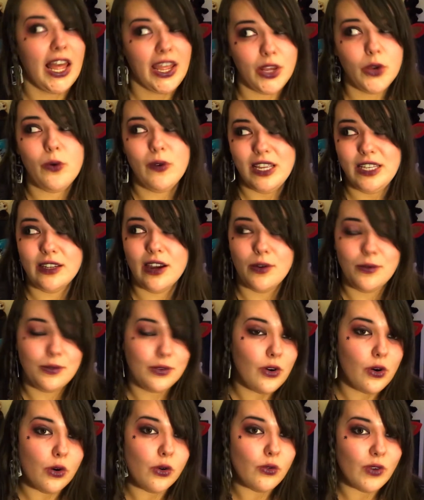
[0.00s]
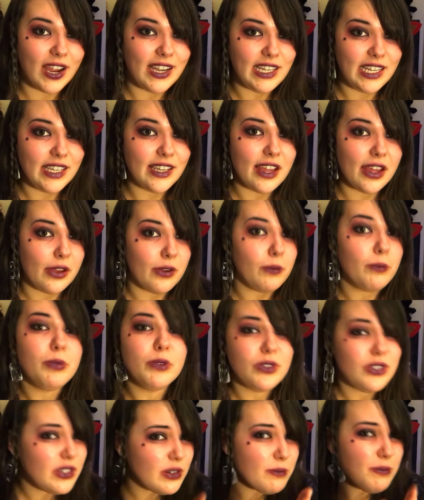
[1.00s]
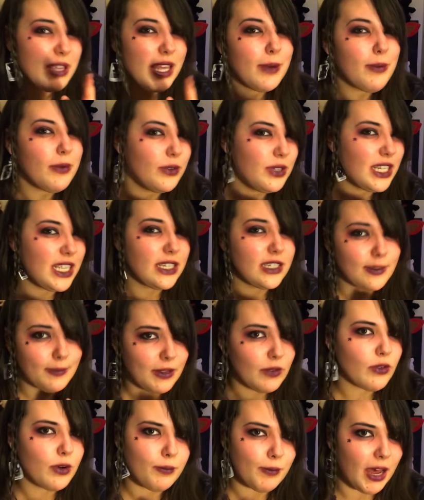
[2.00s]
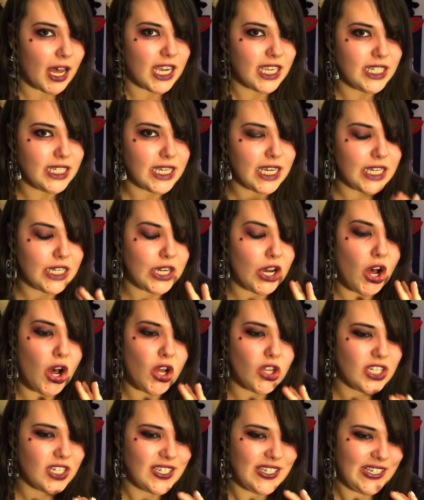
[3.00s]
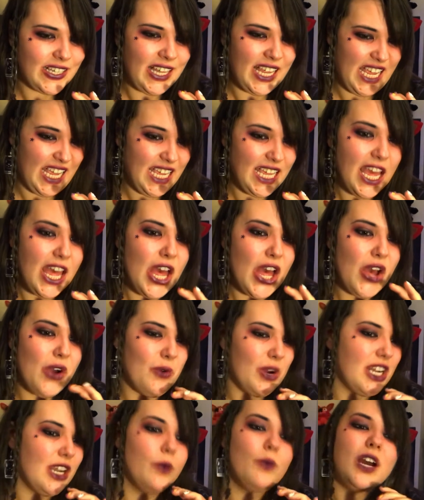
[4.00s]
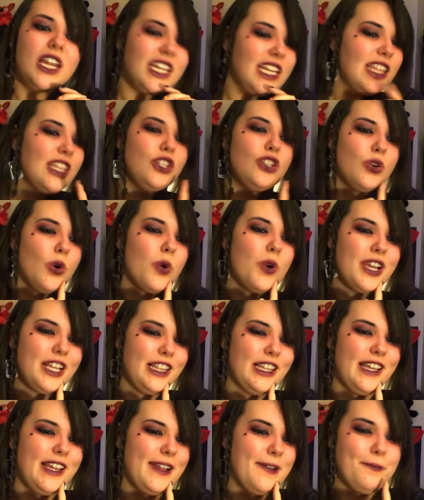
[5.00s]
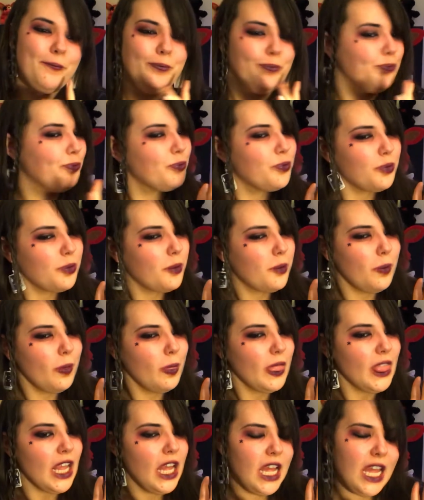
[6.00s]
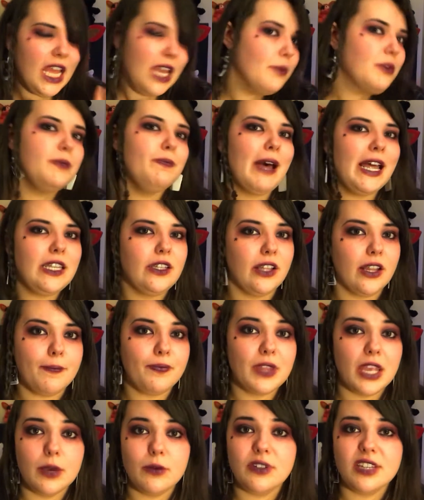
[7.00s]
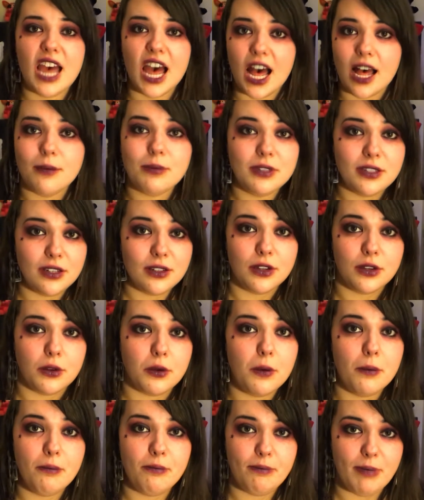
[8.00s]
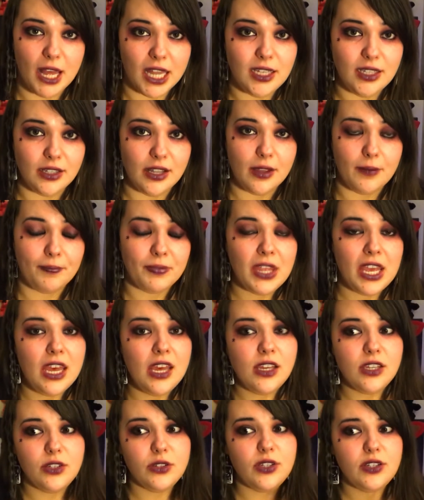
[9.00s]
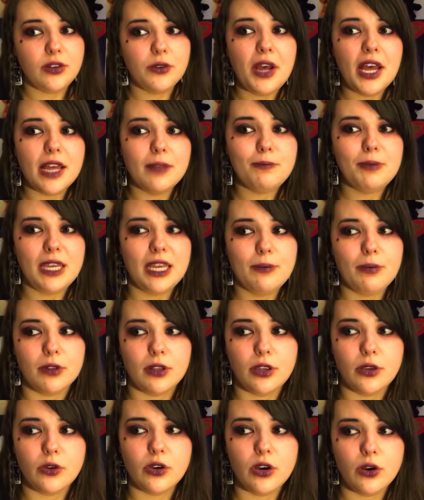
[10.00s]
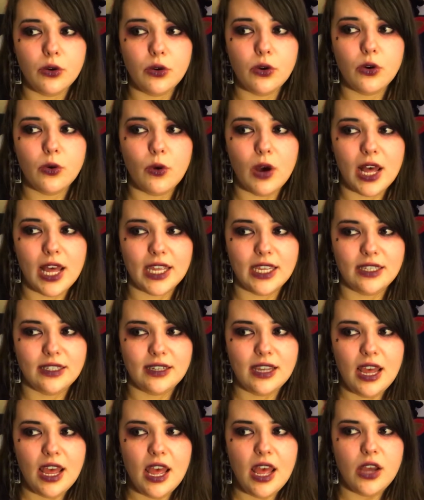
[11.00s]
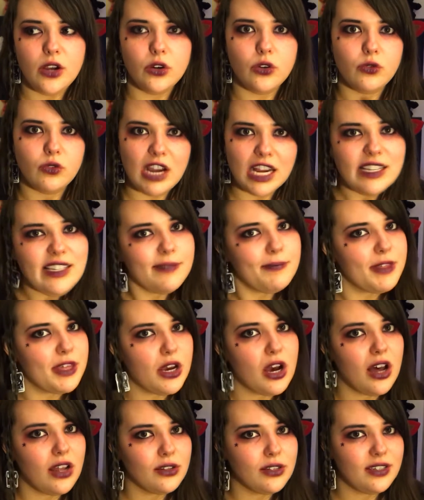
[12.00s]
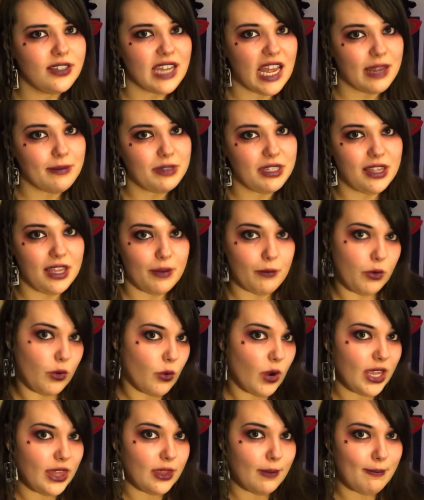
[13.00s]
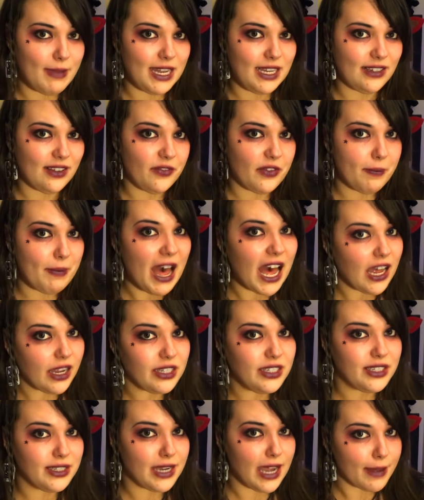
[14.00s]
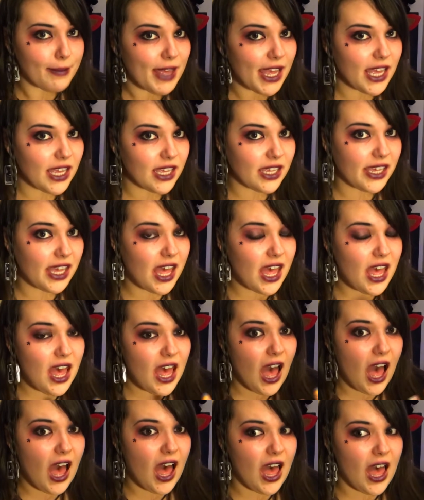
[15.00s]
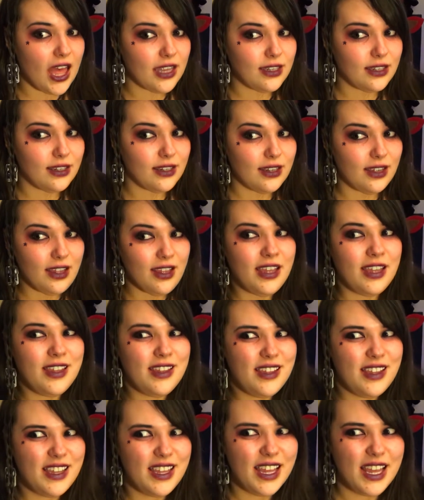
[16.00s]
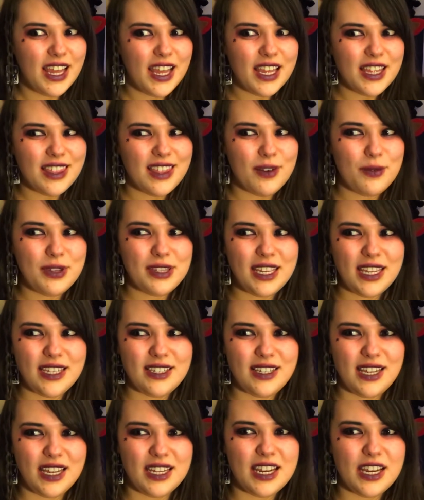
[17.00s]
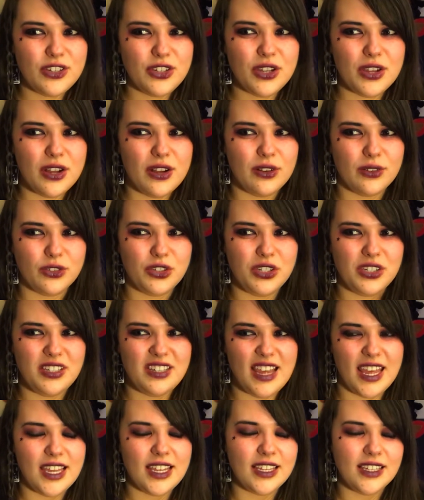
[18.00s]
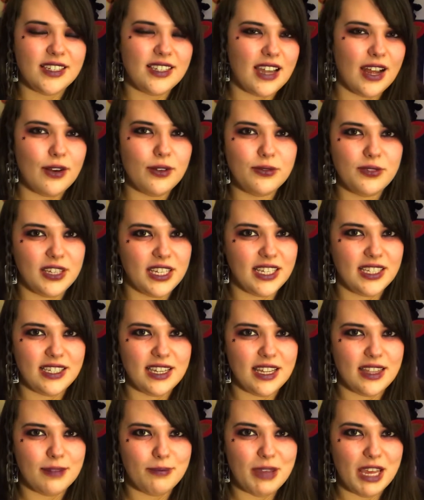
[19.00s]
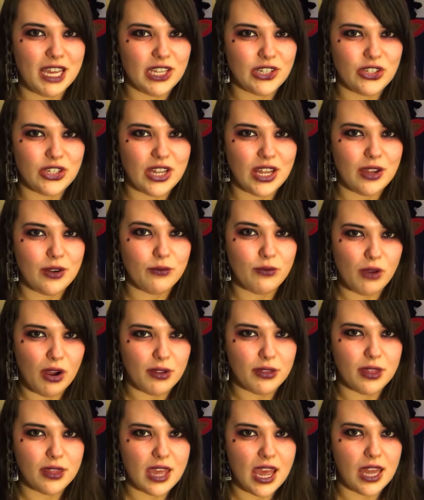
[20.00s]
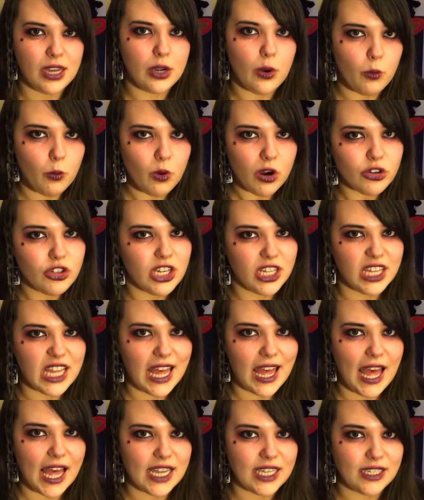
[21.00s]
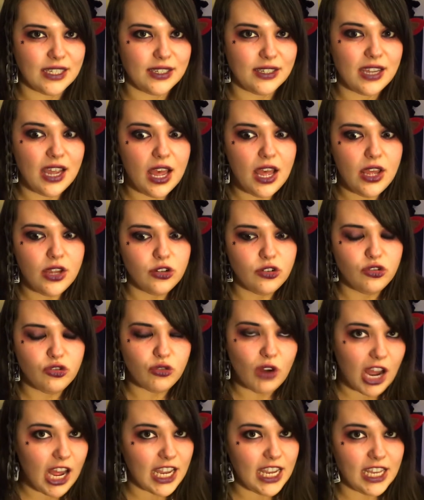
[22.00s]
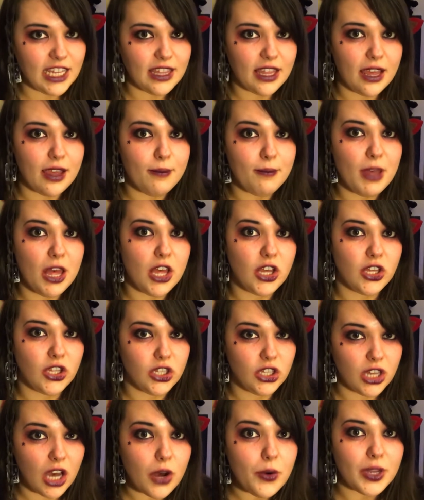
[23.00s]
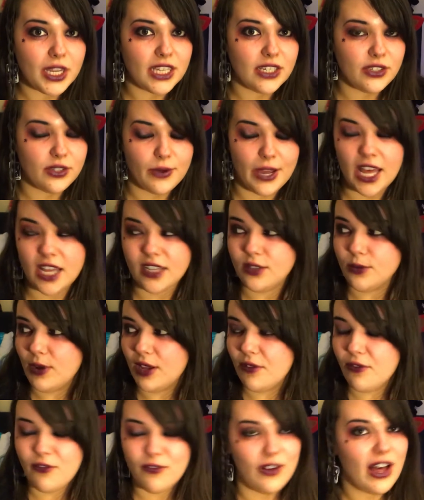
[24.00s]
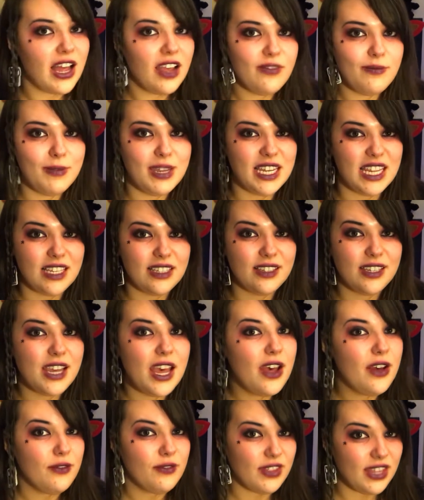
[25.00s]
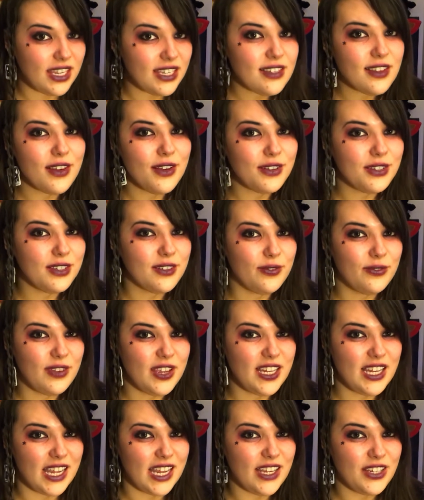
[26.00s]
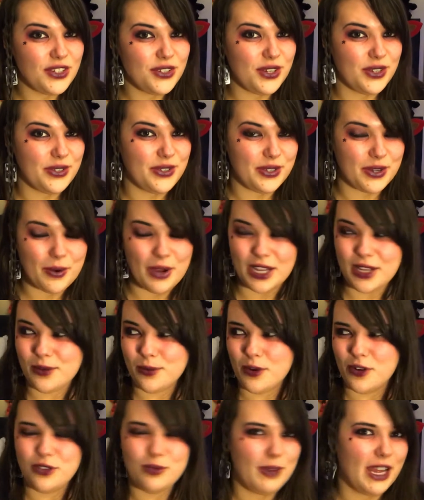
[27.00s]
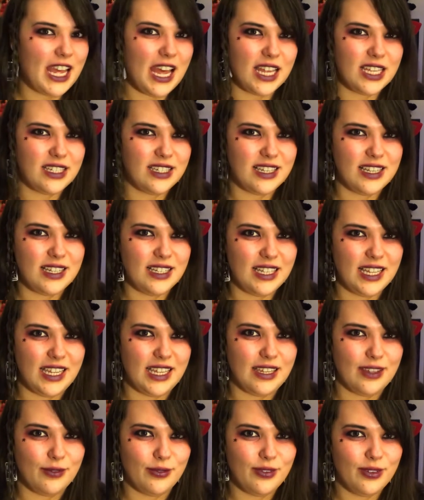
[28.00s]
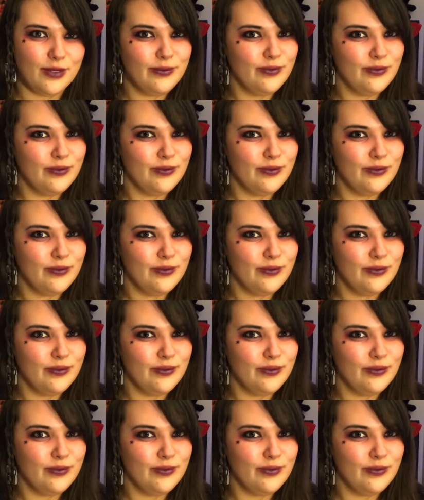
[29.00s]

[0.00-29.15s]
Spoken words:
we don't already know. But some people need to be reminded. Honestly, when I went in the toilet, it was bedlam. It was absolute bedlam. You still had people who couldn't quite grasp the concept that we're in the middle of a pandemic, and there were these teenage girls just taking selfies in the picture rather than washing their hands, drying them and going. So I had to wait 5 minutes for these girls to finish so I could wash my hands and leave.